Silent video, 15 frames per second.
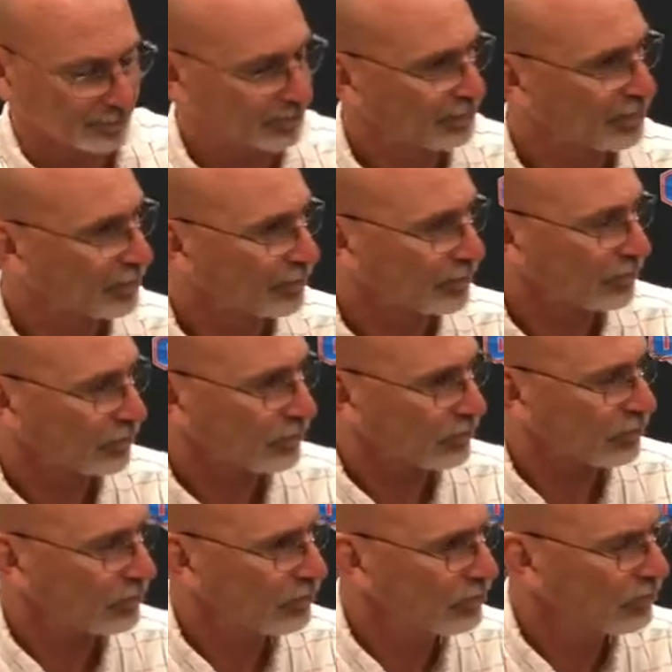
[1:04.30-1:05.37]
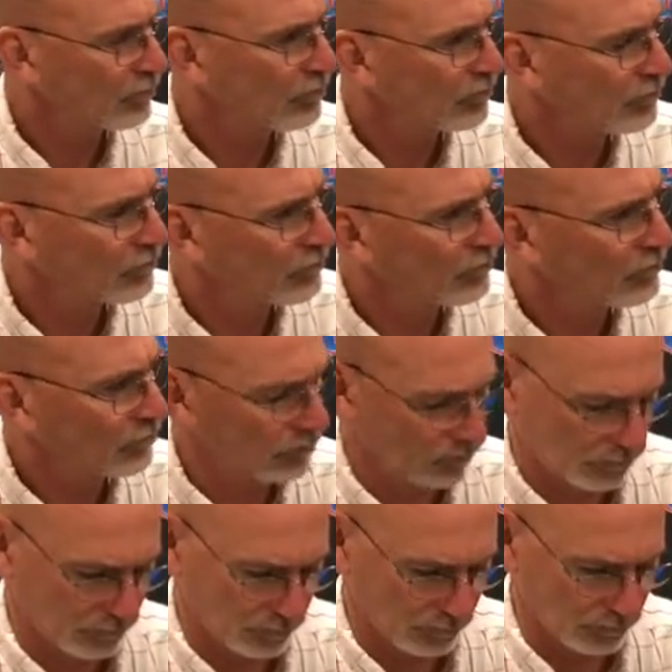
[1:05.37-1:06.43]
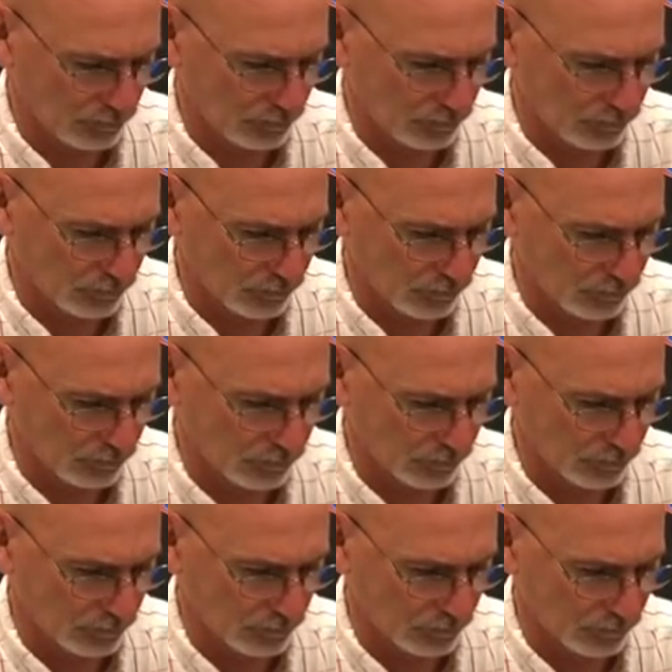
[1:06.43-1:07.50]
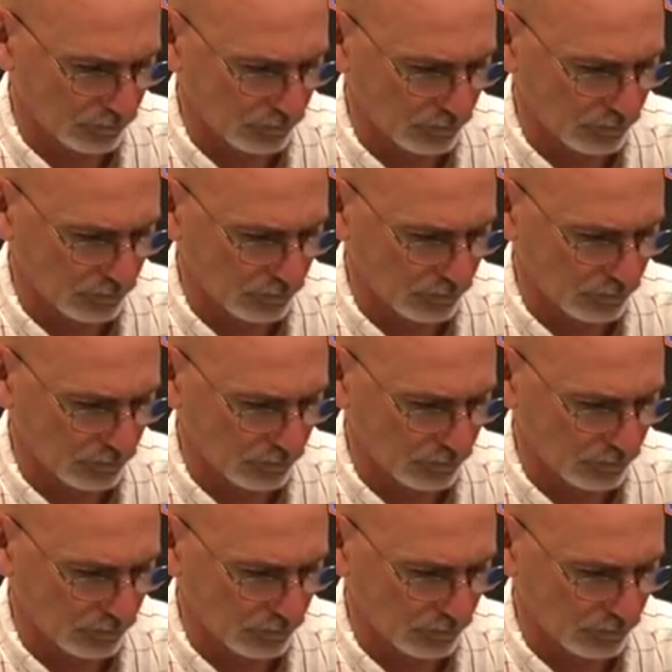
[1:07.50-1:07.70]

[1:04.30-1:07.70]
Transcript: No words are spoken by the person on screen.